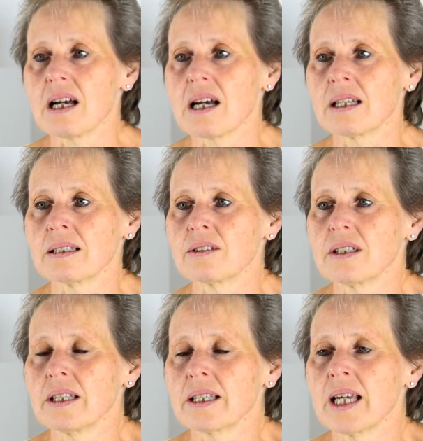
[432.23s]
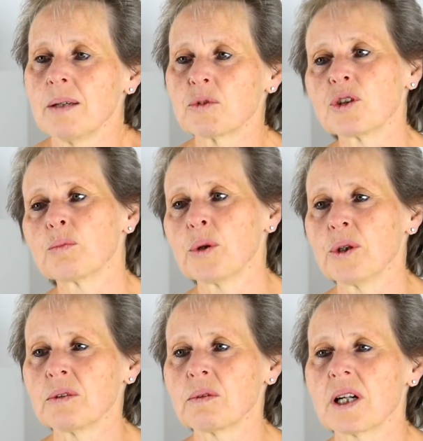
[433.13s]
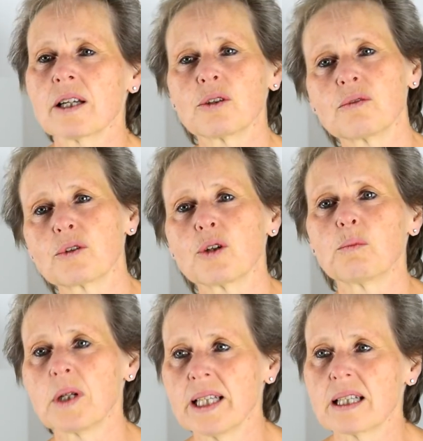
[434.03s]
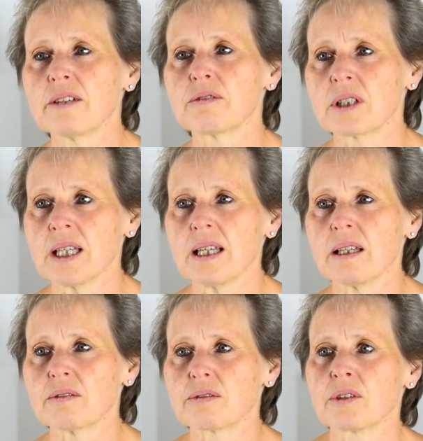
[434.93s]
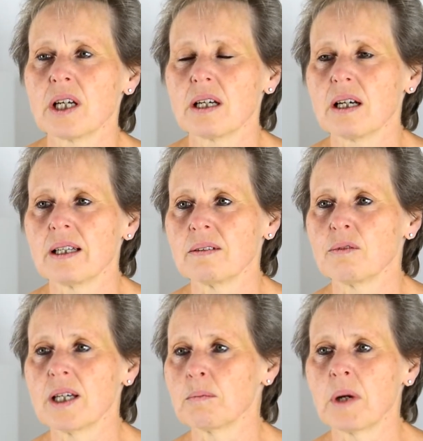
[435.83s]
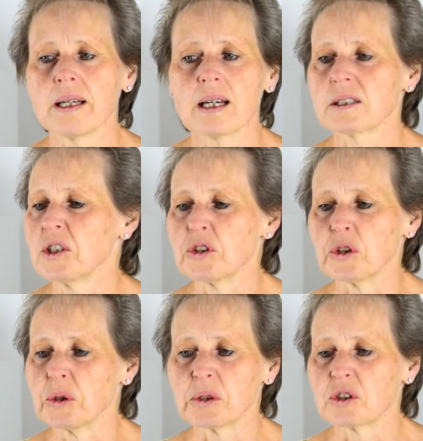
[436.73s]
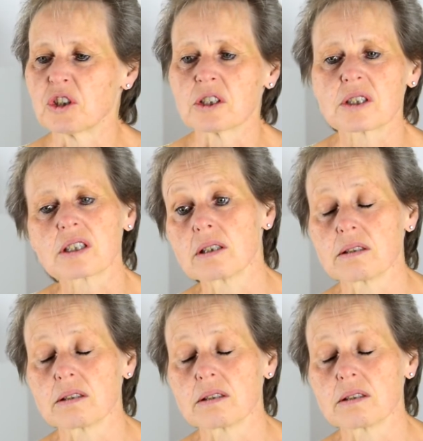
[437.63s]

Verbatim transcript: and it came to the point where I could completely forgive and where my attitude just